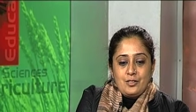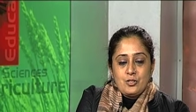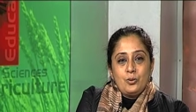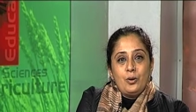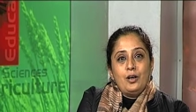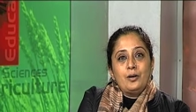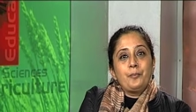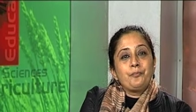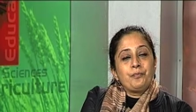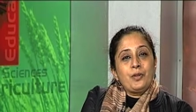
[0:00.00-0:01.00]
So.
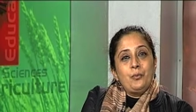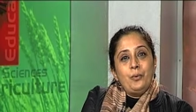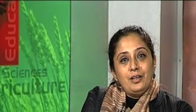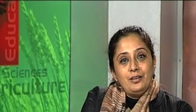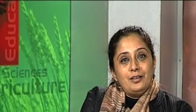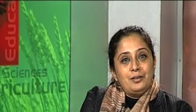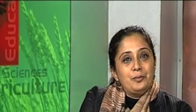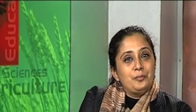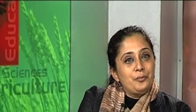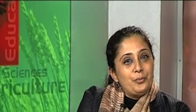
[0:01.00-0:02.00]
Um, well, uh,
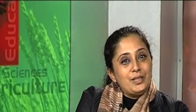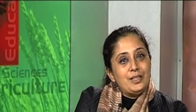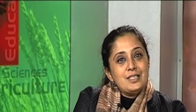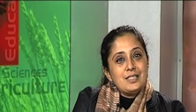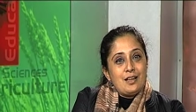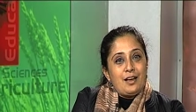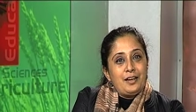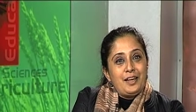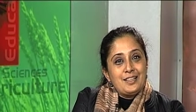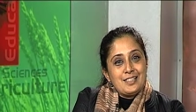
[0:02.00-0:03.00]
with this,
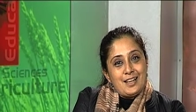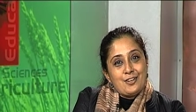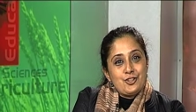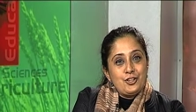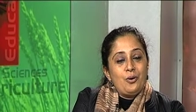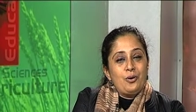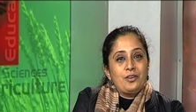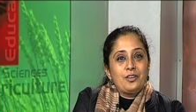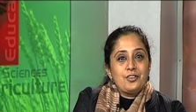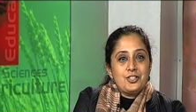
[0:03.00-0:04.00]
I end this lecture
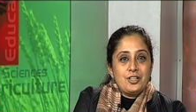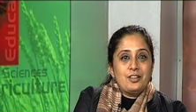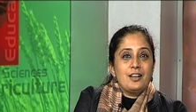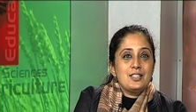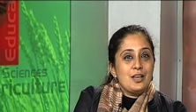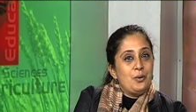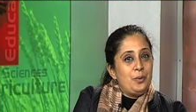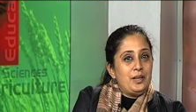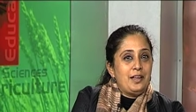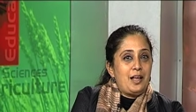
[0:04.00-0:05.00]
on Girish Karnad's
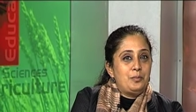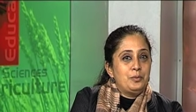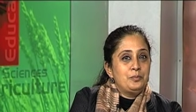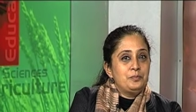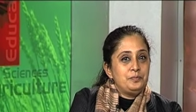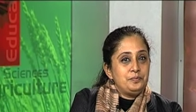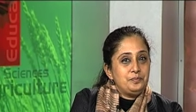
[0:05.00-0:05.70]
wedding album.